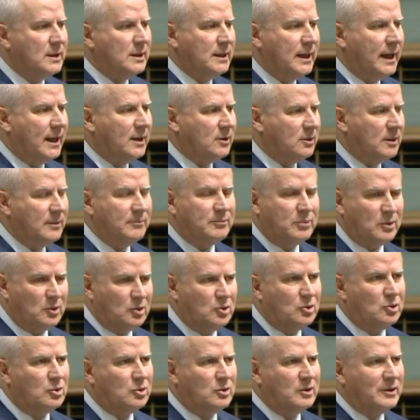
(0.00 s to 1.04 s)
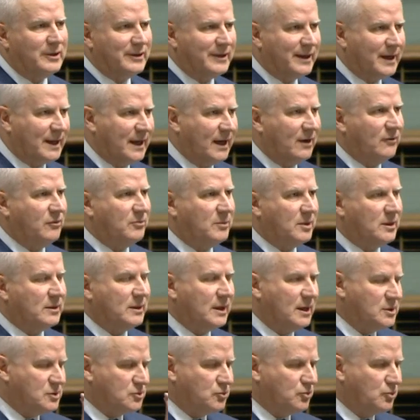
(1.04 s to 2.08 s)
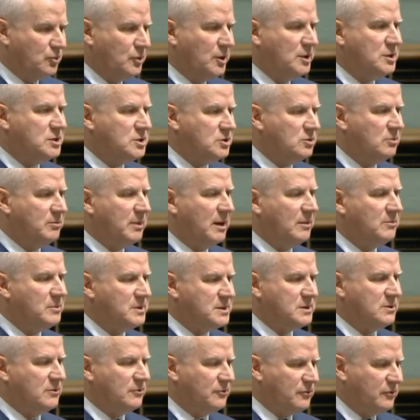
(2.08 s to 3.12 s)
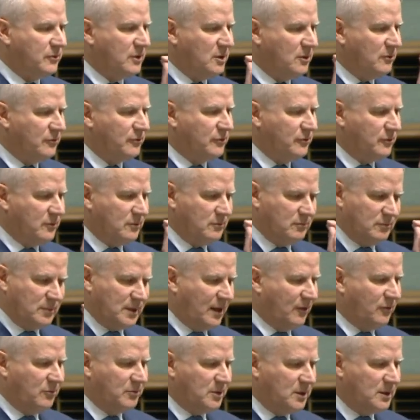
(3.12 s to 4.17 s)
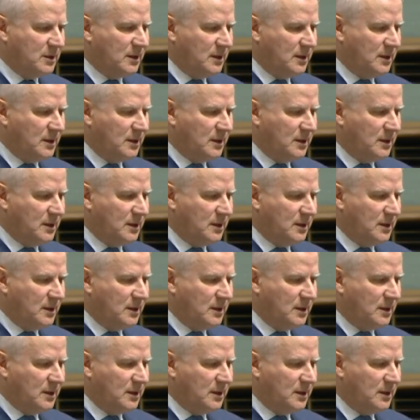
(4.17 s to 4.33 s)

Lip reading: And I implore the government, those regional members of government,